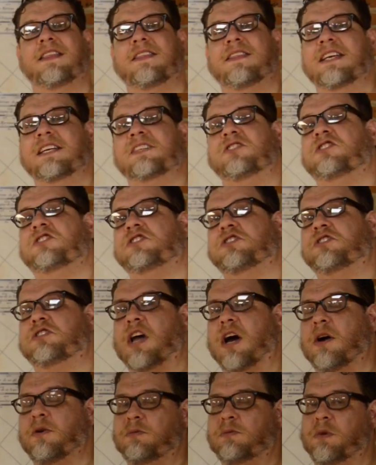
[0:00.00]
this
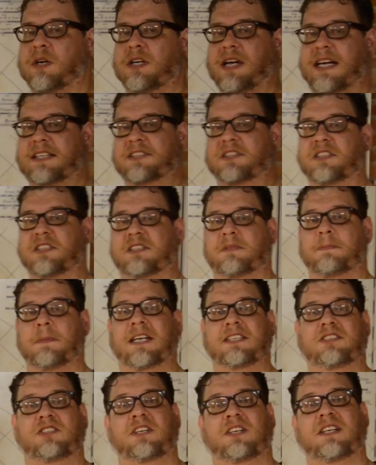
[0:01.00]
stone one I just
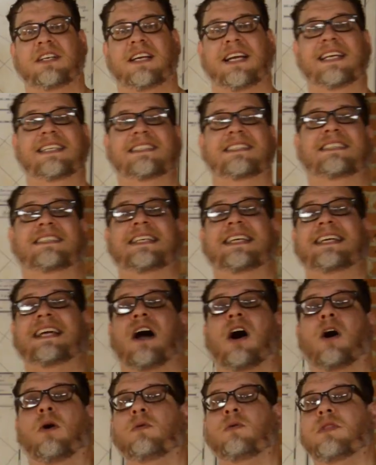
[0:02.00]
mentioned is the
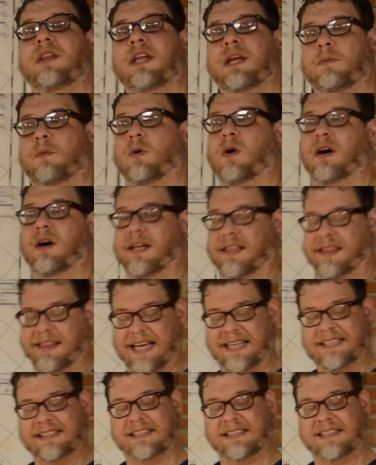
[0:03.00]
only one that's